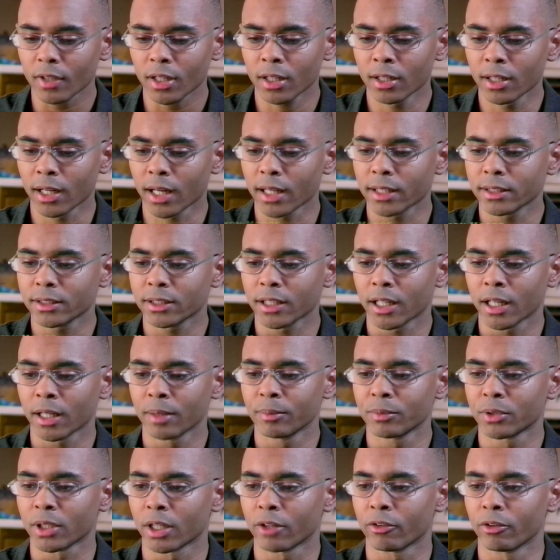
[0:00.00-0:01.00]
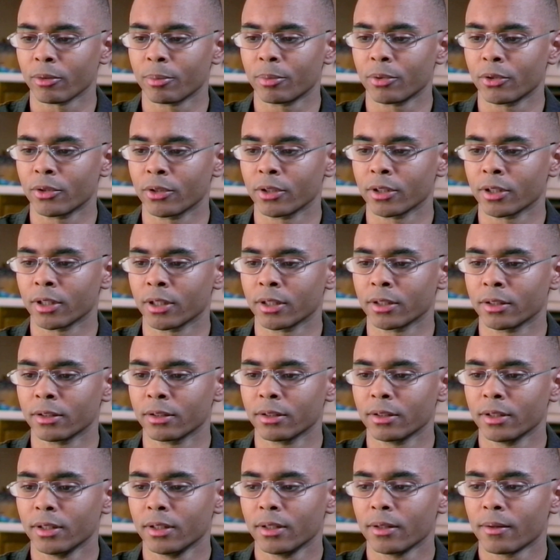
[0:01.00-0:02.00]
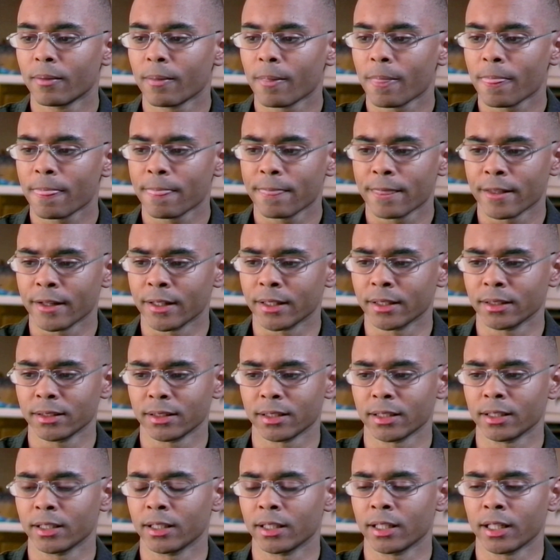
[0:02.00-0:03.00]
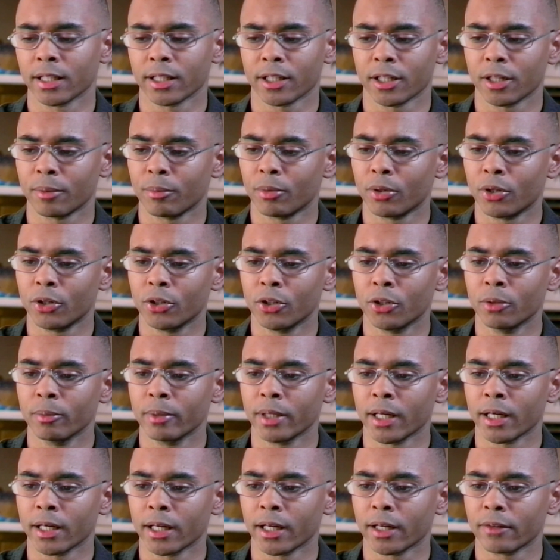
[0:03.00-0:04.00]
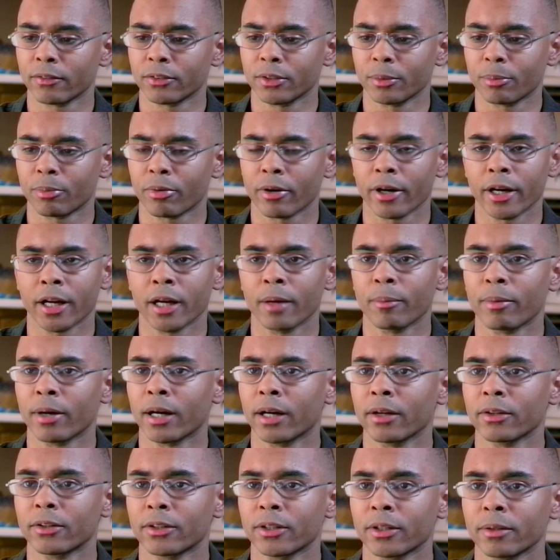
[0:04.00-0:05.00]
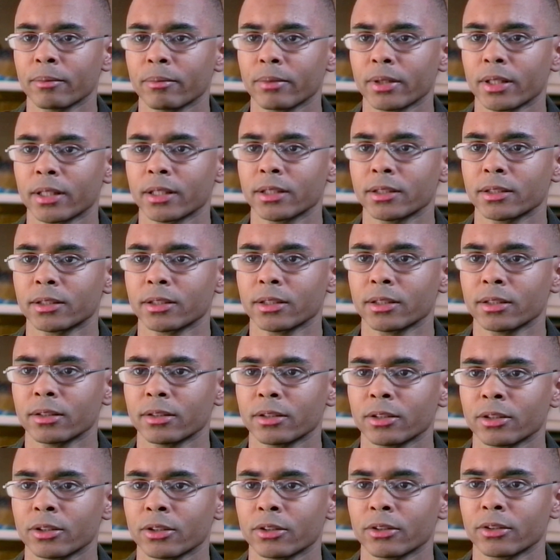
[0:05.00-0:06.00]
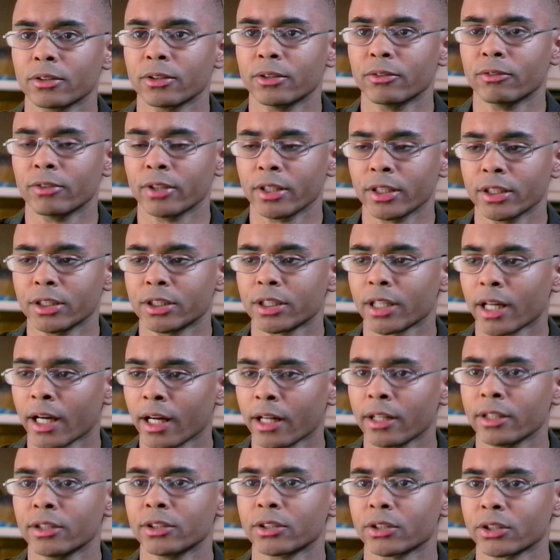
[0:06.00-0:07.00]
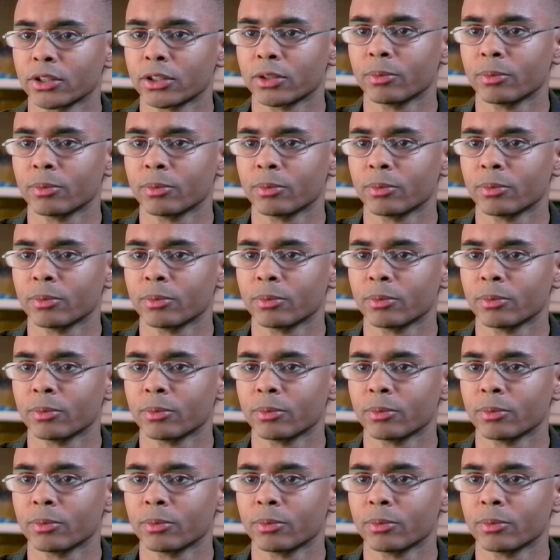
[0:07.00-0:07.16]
A lot of times I report on things and I come home and I have to pray about them because they're very challenging